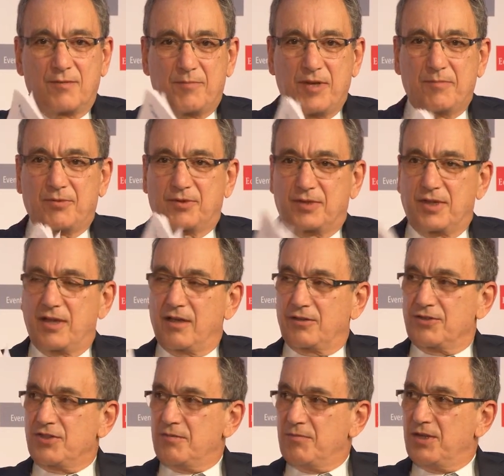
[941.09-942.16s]
people in the
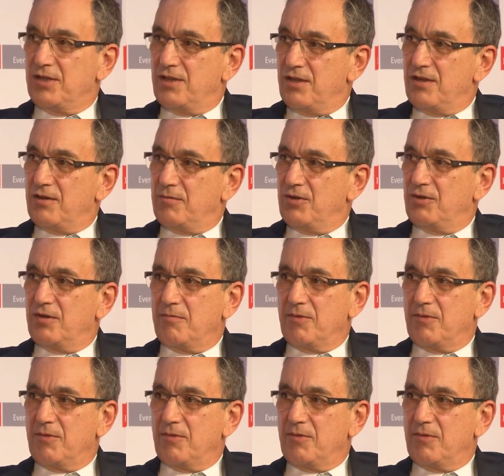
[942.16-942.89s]
LGBT community,